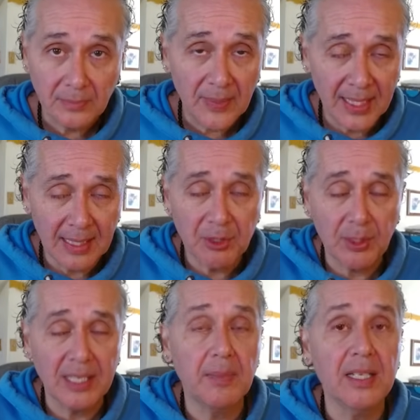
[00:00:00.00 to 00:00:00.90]
And I'm
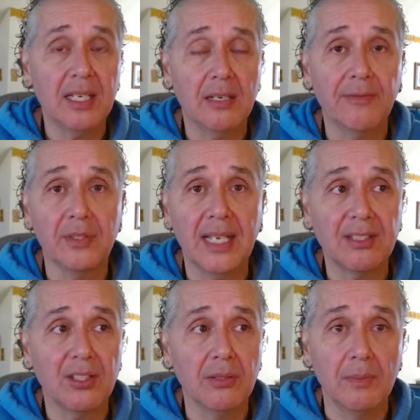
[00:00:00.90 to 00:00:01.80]
trying to be careful
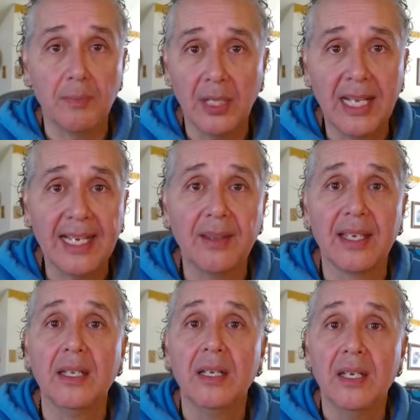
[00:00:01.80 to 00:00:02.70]
not to imply
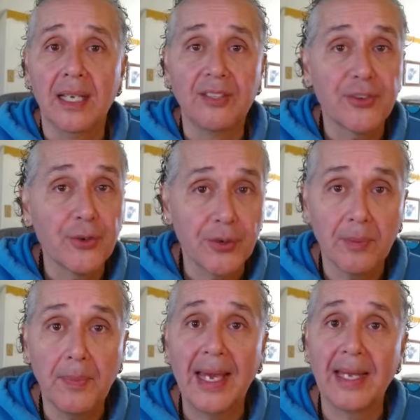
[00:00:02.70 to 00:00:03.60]
that it's good or
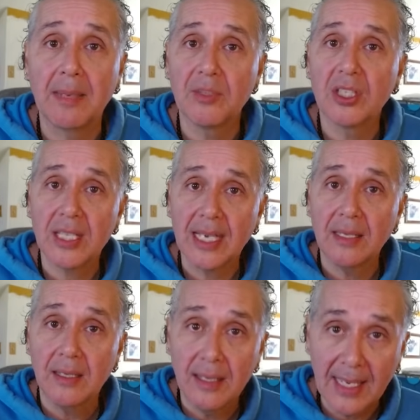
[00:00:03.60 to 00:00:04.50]
bad. I'm just
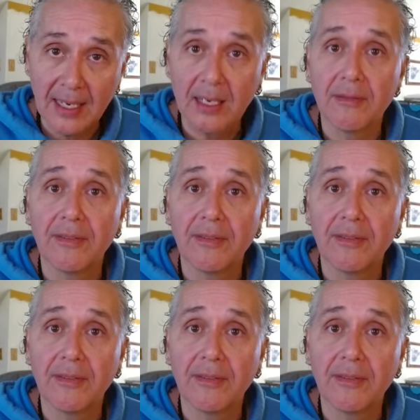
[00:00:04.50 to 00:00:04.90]
saying negative.